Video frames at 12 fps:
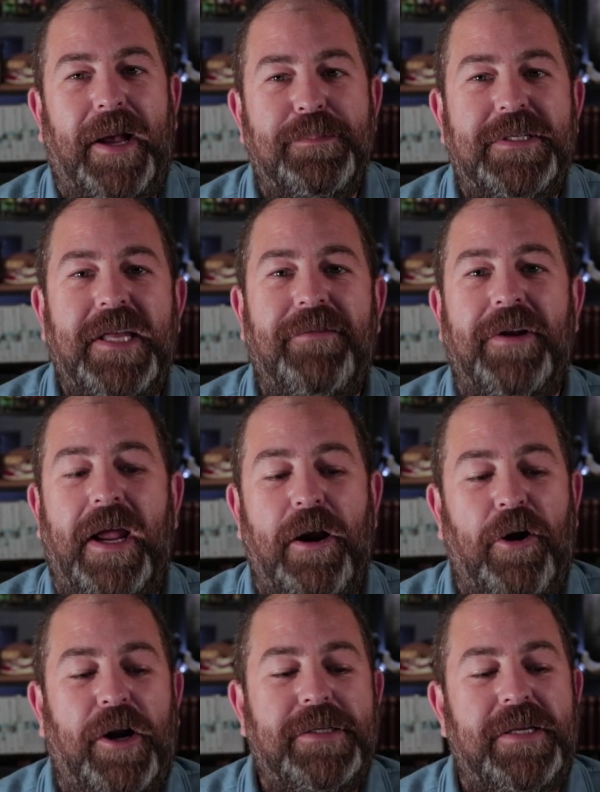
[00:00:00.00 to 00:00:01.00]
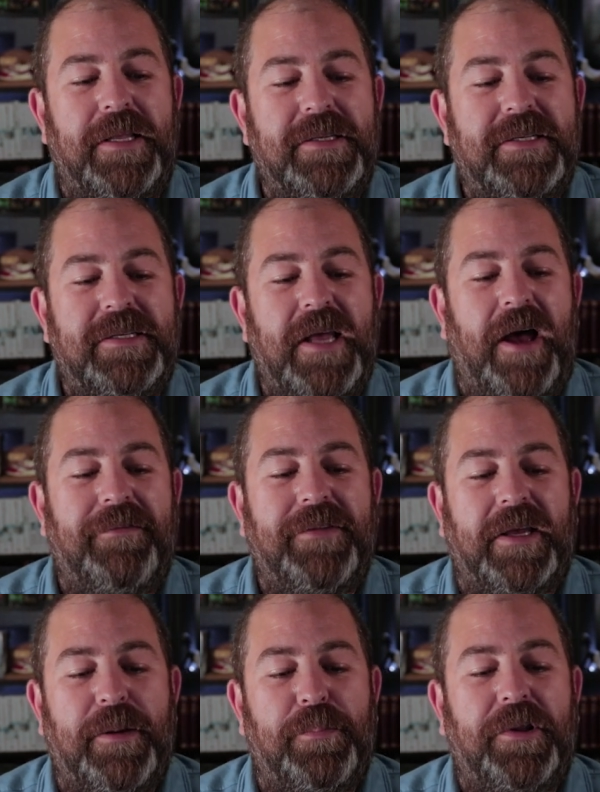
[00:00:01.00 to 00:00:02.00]
Steven Erikson stuff,
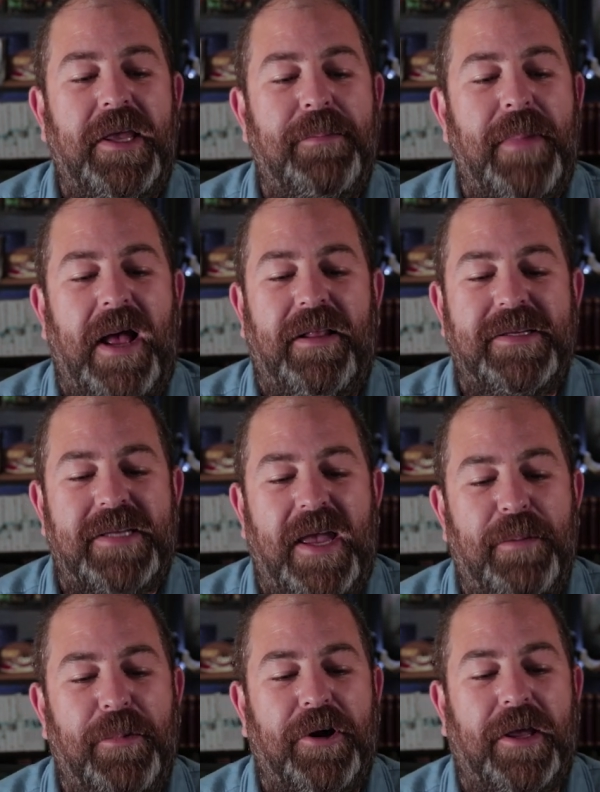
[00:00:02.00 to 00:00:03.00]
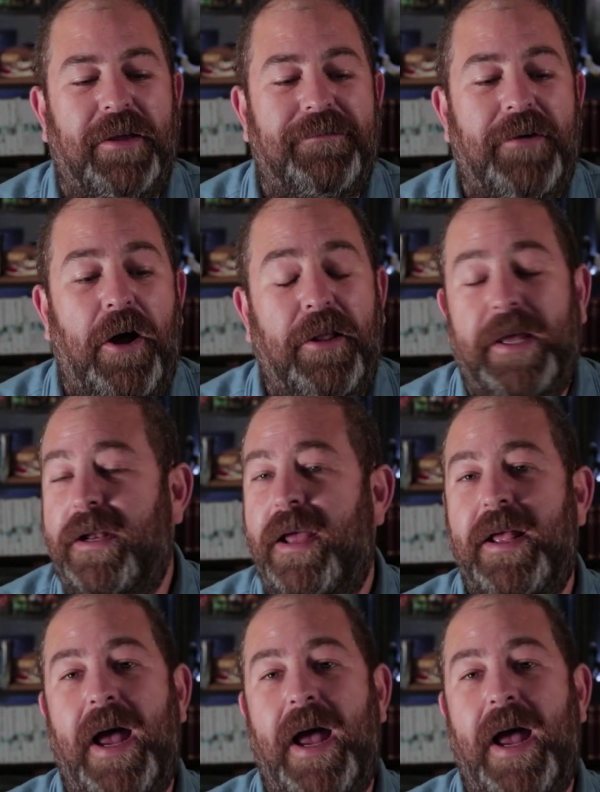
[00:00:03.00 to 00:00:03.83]
the complete Malazan Book of the Fallen.